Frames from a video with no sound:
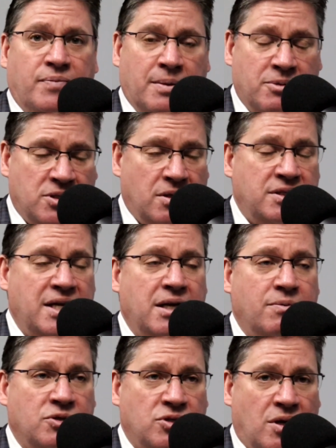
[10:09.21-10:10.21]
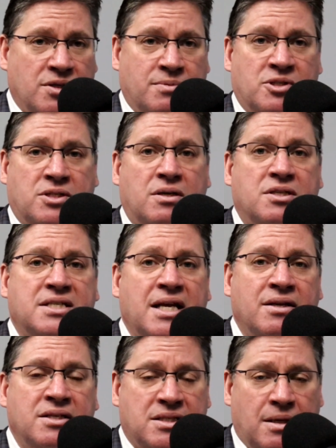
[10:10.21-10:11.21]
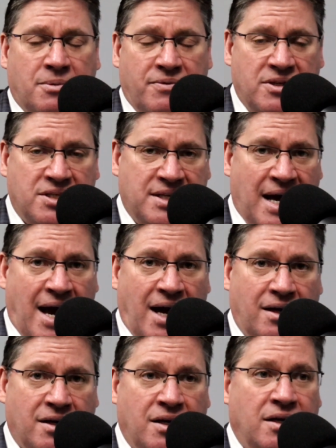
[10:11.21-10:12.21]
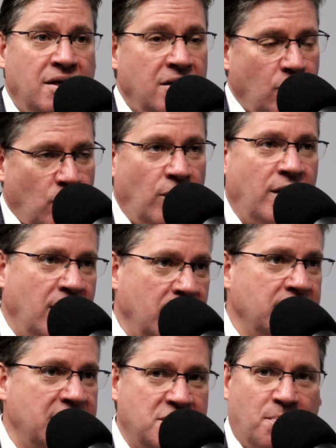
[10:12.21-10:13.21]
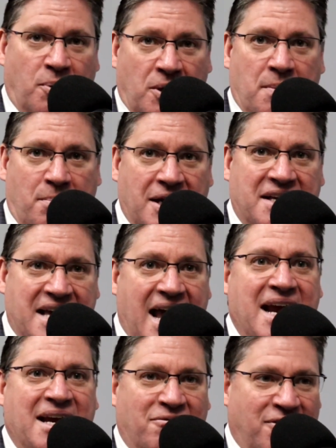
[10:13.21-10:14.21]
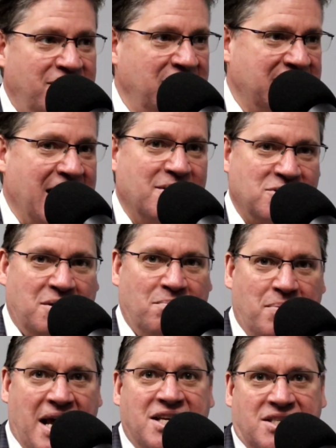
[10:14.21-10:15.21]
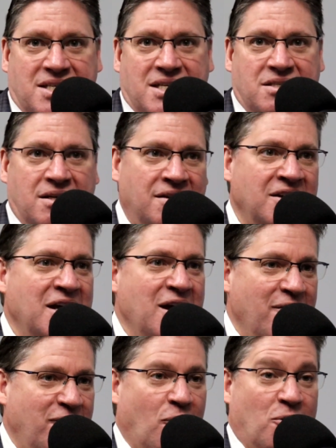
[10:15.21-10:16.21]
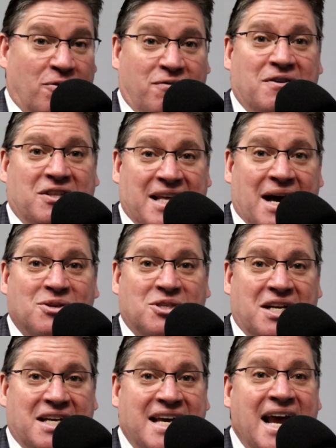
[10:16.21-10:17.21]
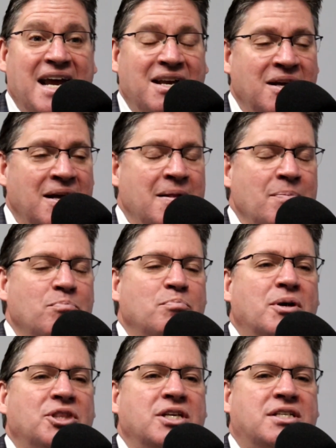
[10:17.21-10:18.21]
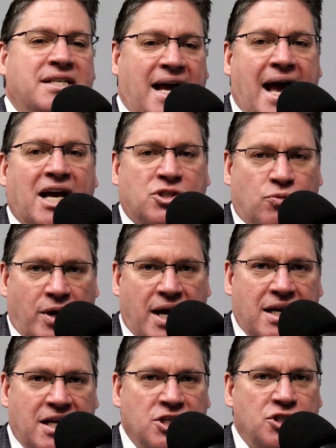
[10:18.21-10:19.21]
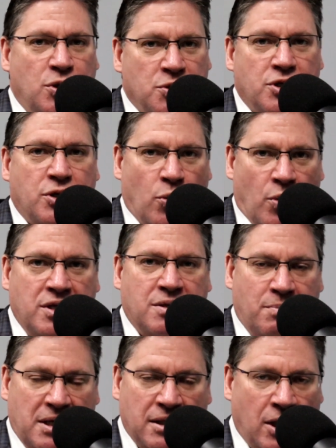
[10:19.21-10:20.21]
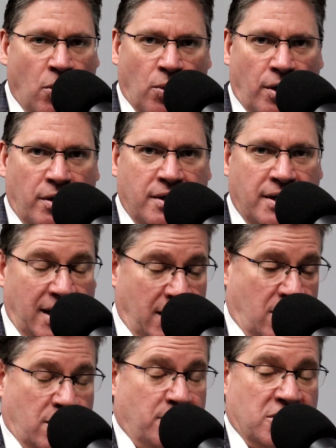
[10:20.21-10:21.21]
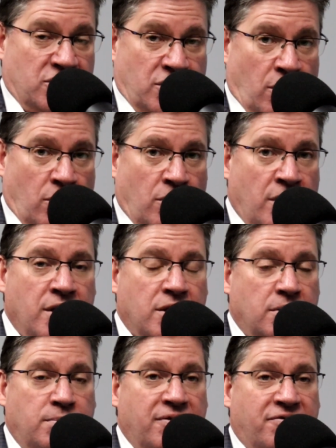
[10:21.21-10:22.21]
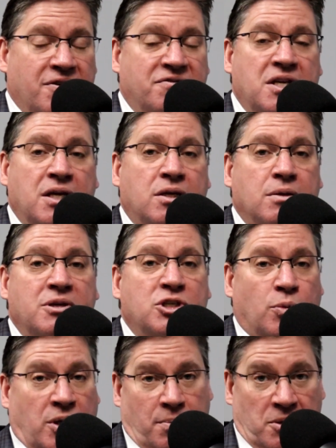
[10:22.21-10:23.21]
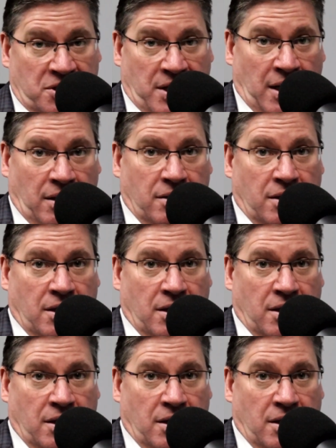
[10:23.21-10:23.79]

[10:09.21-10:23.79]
I'm going to start selling some of this stock. Well, that's a pretty big gain, 50,000 basis and 450,000 in gain, but the tax rate is usually going to be lower. And it could be 0, could be 15, could be 20%.